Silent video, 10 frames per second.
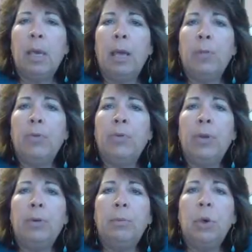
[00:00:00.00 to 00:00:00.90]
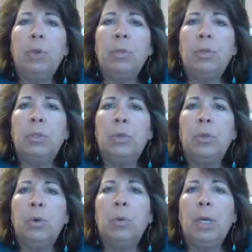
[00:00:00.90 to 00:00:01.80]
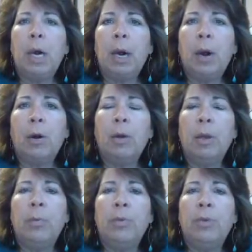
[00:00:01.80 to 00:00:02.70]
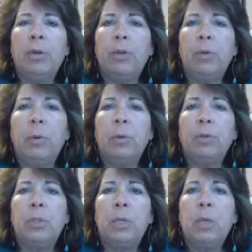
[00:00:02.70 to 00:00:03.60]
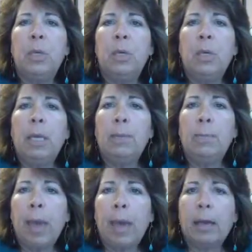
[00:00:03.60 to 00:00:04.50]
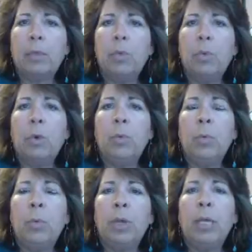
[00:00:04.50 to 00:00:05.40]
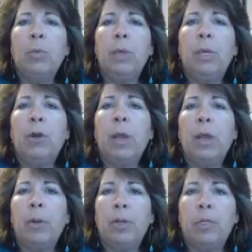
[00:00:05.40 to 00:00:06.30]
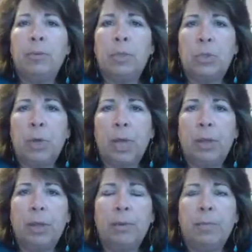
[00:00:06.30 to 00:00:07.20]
and we feel most who we are, and we feel the most impact when we're working within our areas of strength.